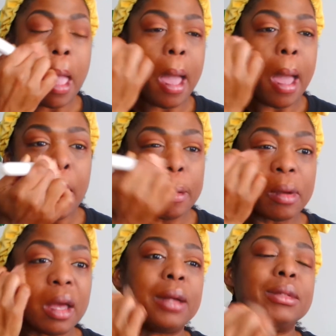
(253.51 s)

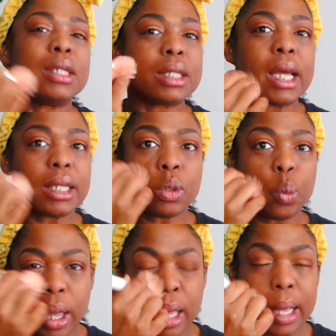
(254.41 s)
I just like the
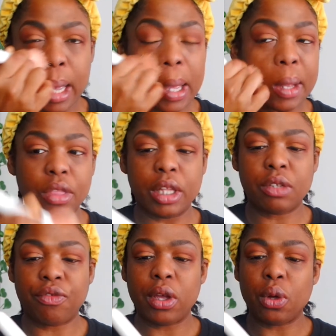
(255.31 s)
way
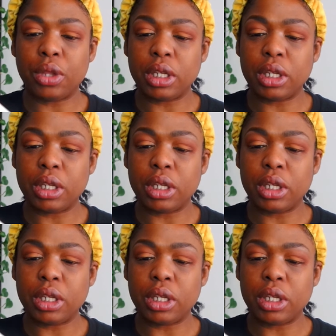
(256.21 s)
this feels.